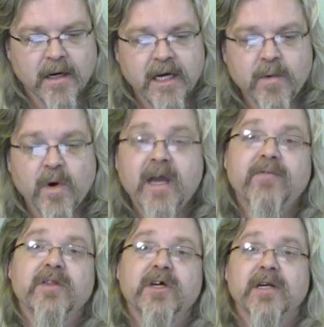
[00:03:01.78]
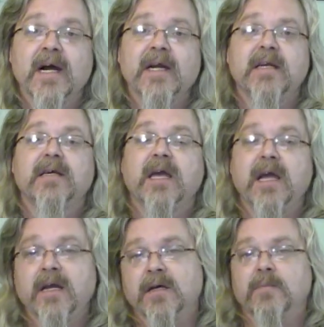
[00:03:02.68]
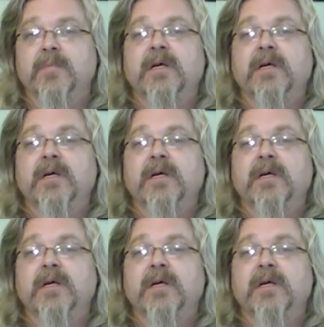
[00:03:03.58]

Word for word: heat wave in the United Kingdom.